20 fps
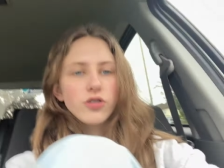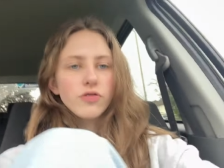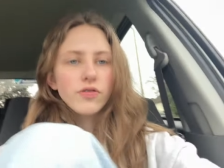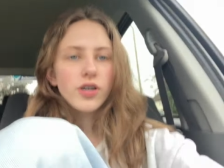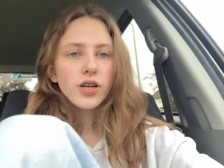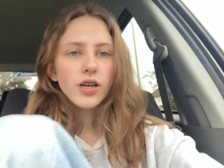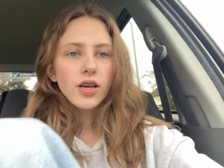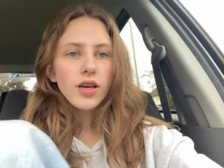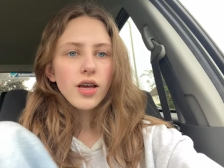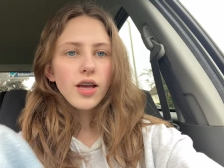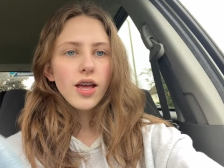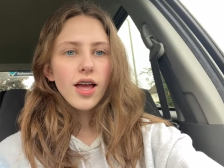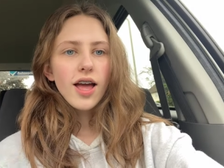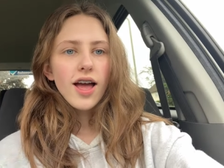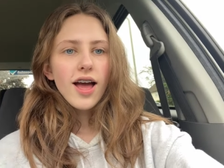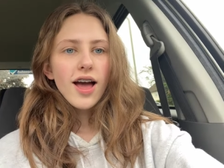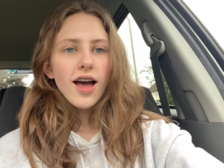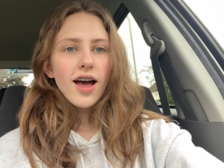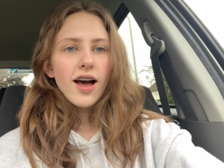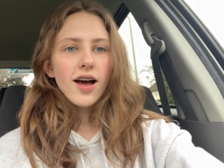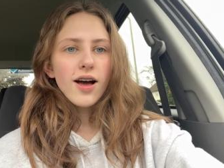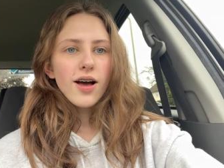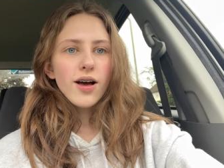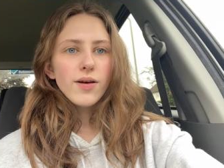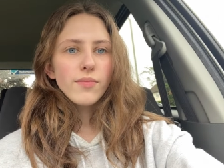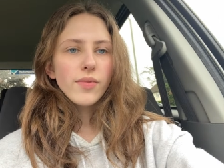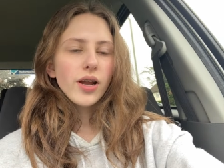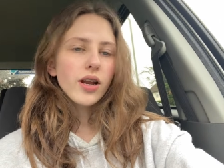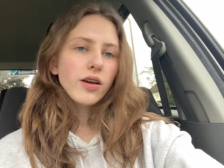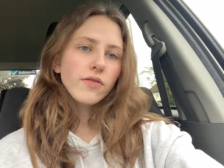already.
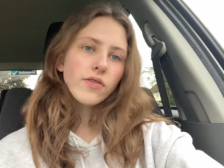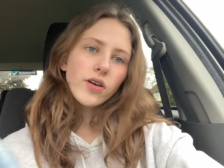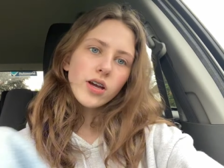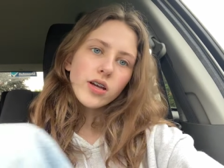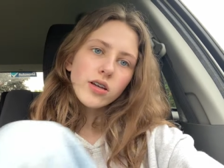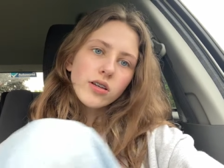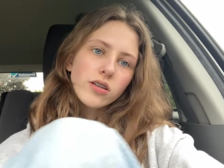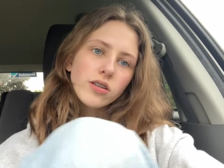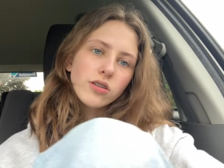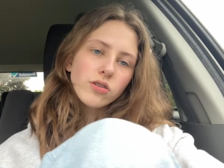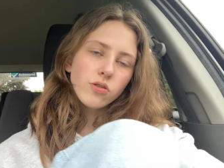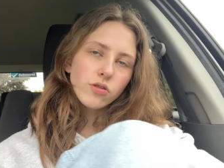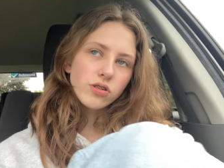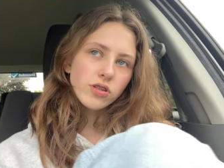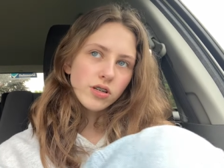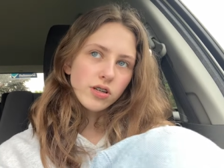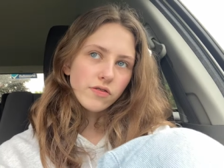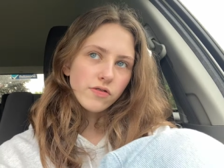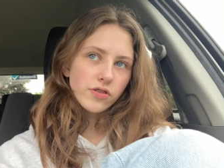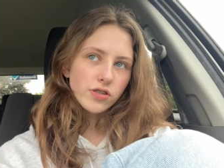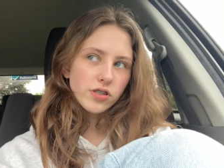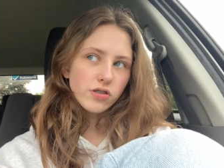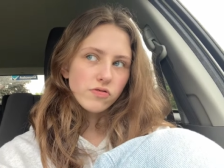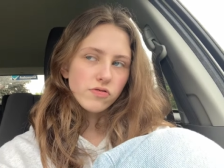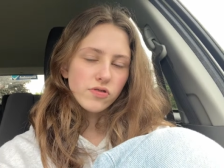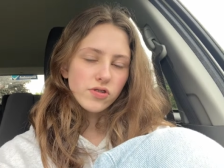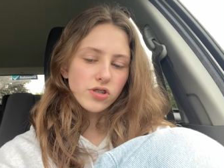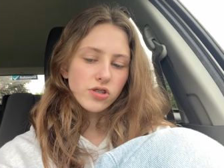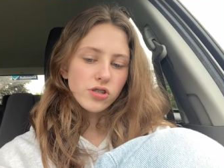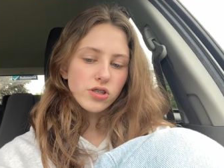Um, and I've not done any physics
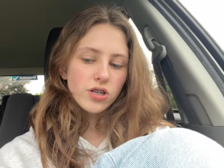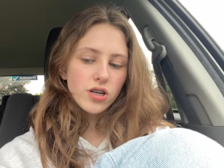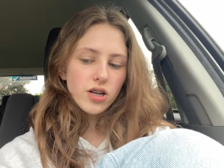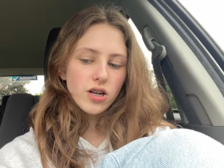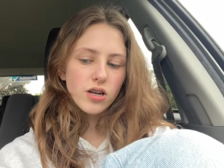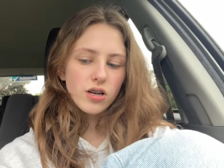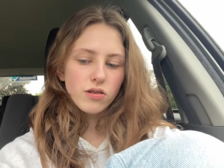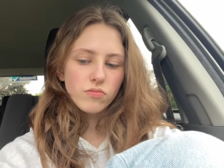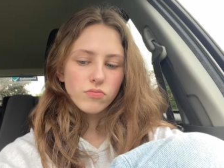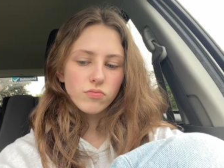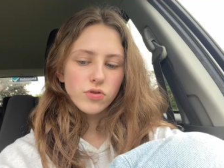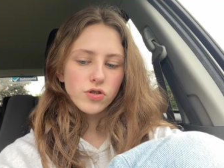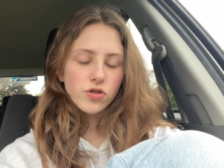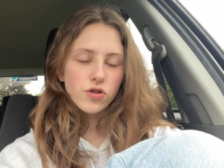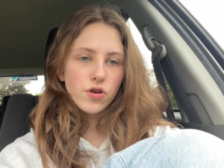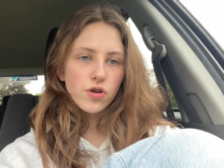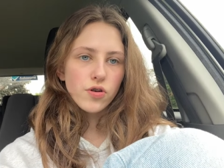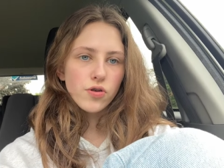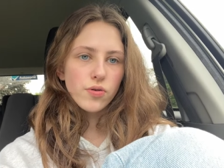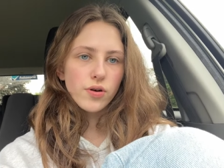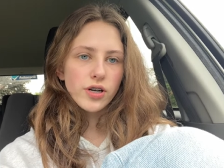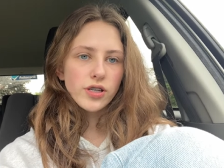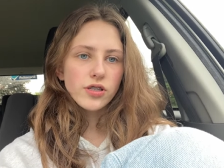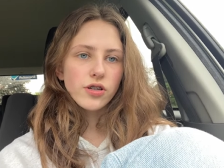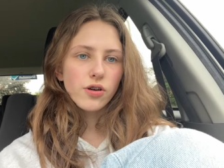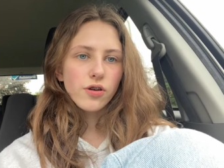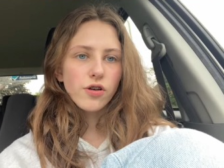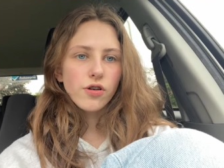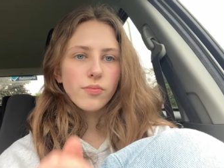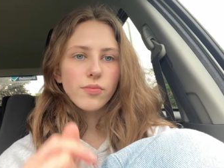revision today yet, so I need to
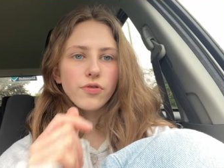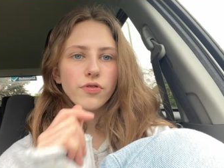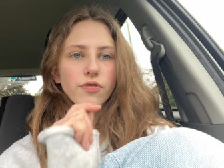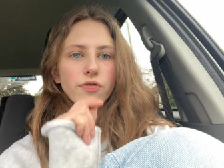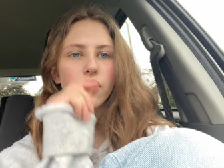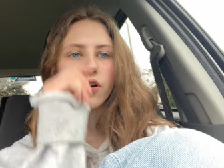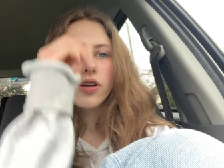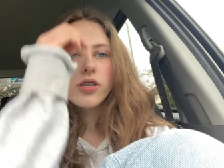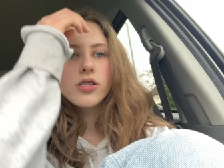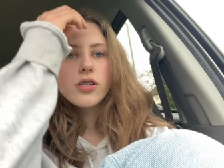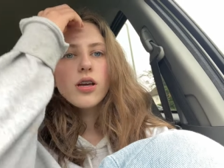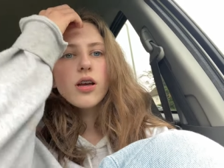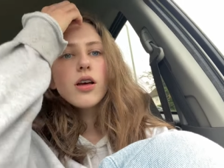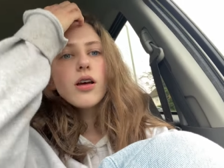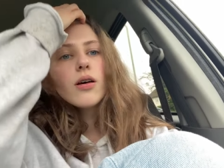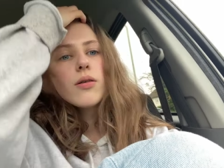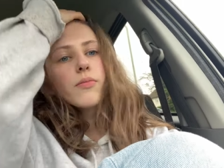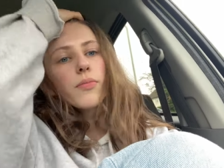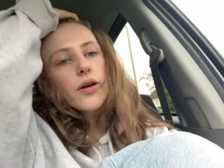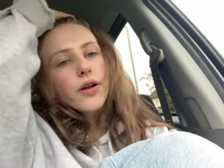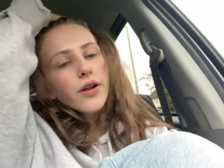go home and revise. But